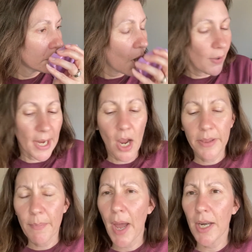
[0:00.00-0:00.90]
Okay, on
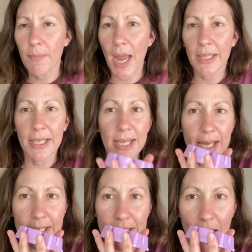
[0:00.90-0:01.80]
the bottom, I
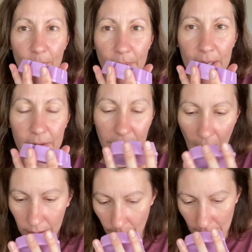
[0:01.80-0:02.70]
get a bit of
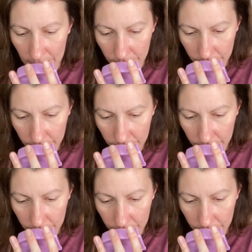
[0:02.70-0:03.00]
that lemon.